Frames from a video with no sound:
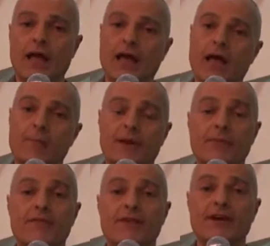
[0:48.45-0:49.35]
but
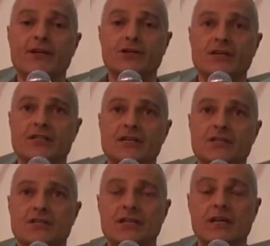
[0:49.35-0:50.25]
it'd be very interesting
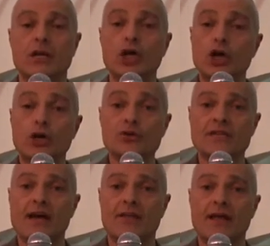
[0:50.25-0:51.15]
to see who's
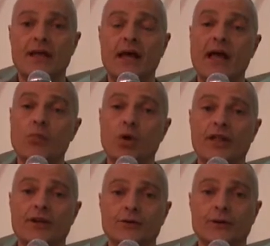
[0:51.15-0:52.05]
out there and what
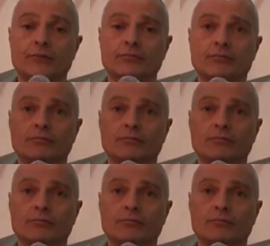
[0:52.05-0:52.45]
they're doing.